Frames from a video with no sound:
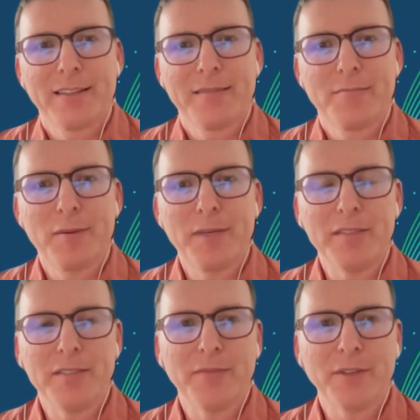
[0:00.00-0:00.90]
Maybe a little
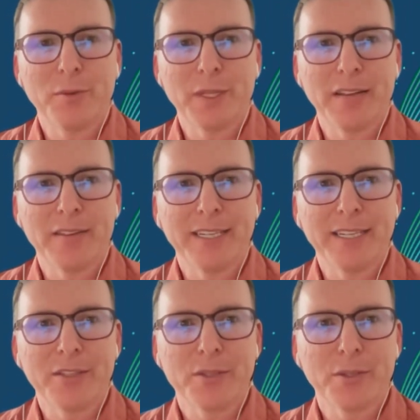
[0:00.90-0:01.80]
difficult without seeing
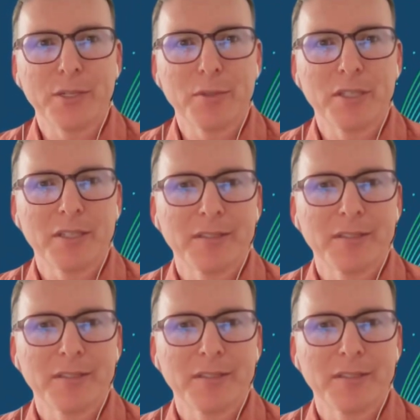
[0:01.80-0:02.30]
the script.